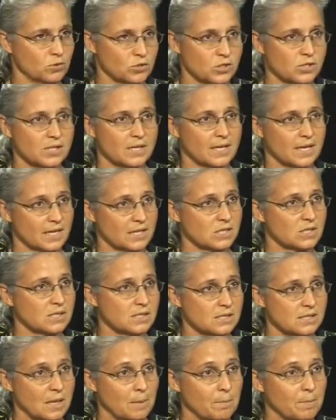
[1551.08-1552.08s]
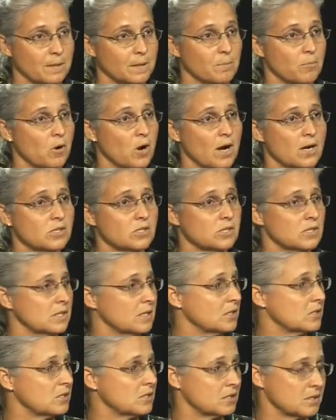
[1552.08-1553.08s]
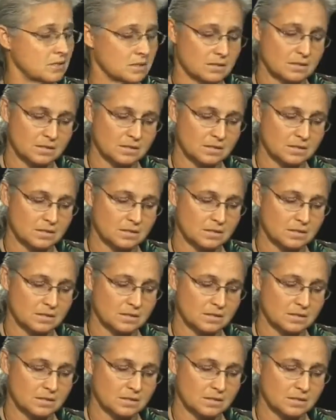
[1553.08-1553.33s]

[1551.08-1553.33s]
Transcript: just the next step in the process.